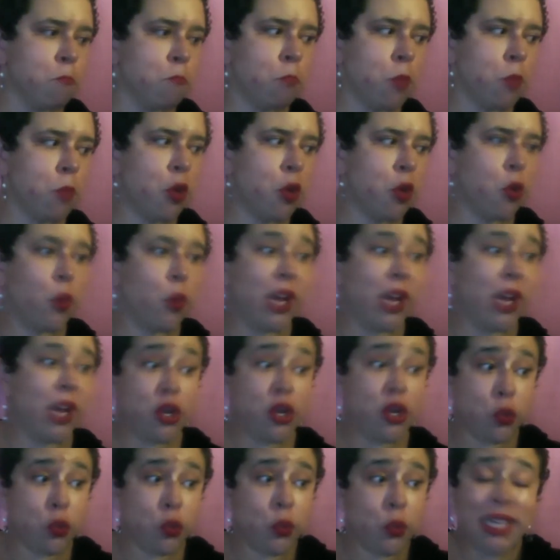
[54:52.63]
we can
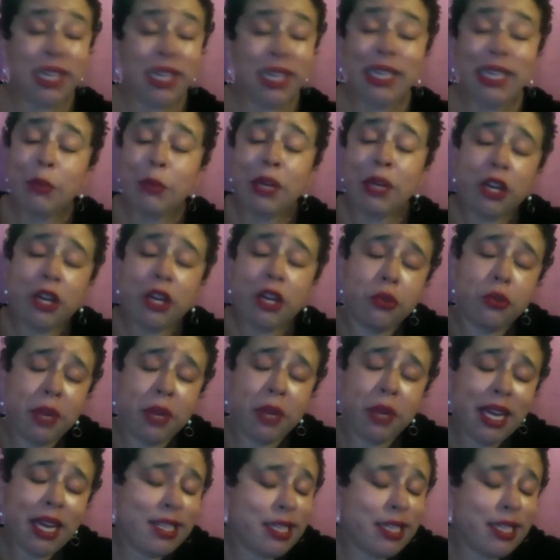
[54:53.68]
do weekly, we
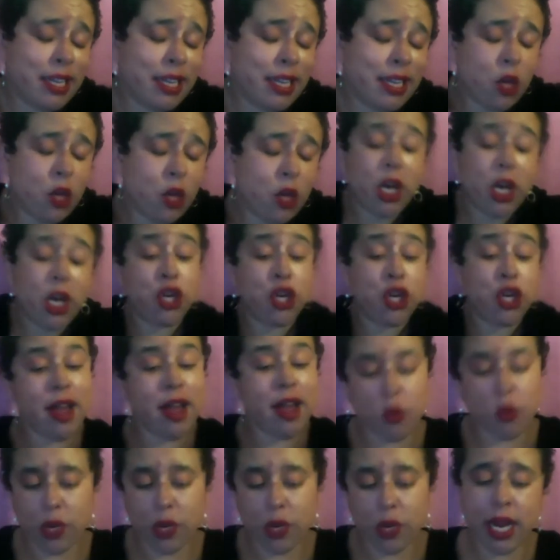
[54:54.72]
can get together, we can
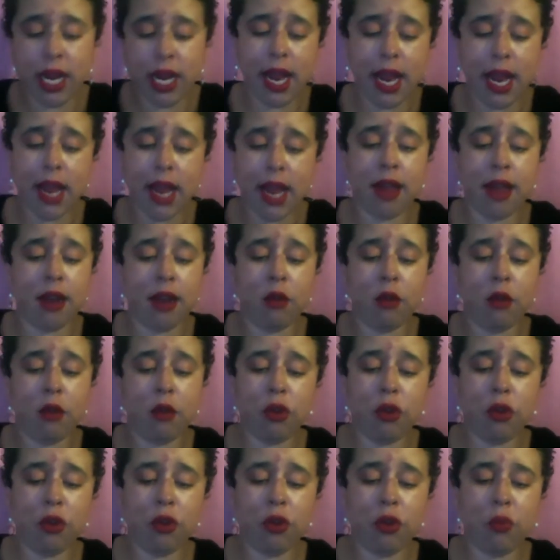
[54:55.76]
chat, we can,
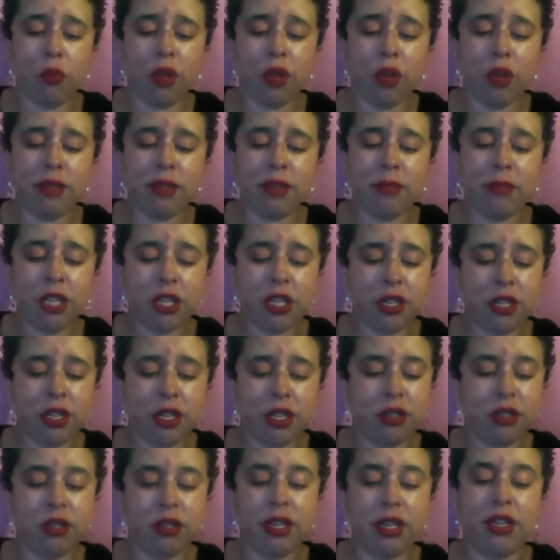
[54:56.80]
welcome each
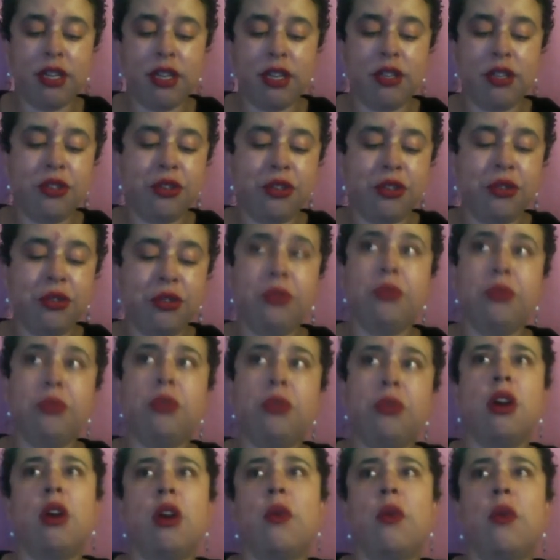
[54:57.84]
other into
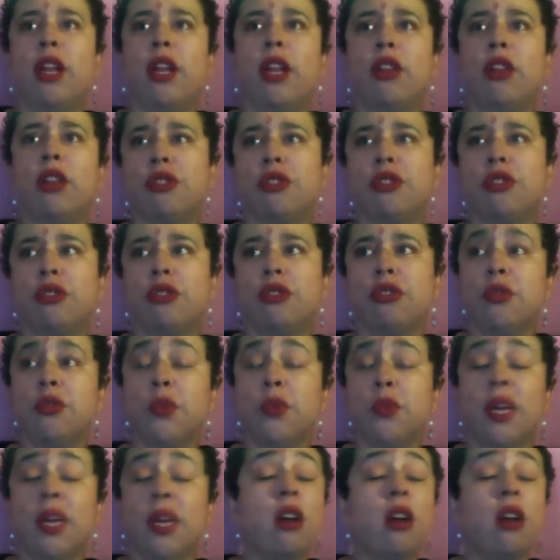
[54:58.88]
our regular circles,
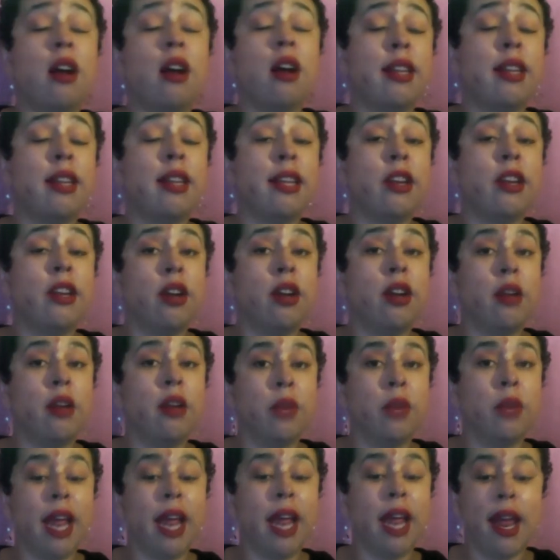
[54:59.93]
we can talk on the internet,
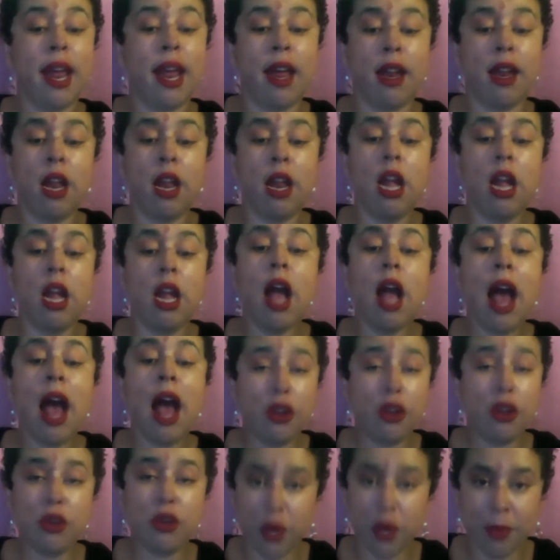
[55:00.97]
we can
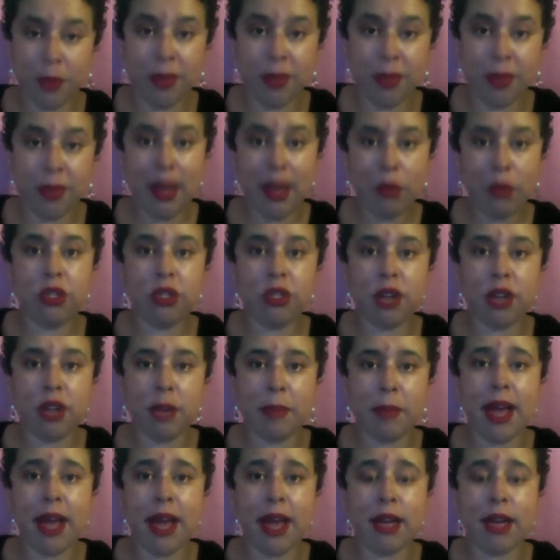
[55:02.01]
tweet me, I will talk
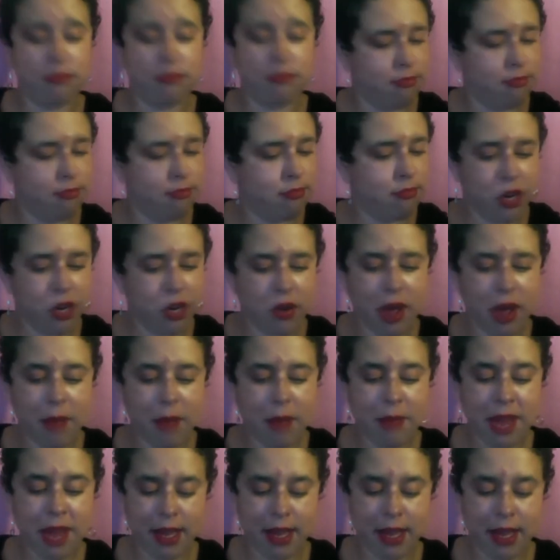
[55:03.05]
back. I'm
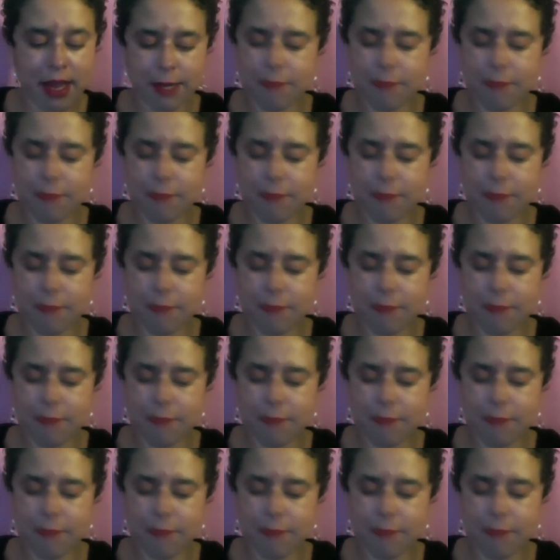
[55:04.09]
not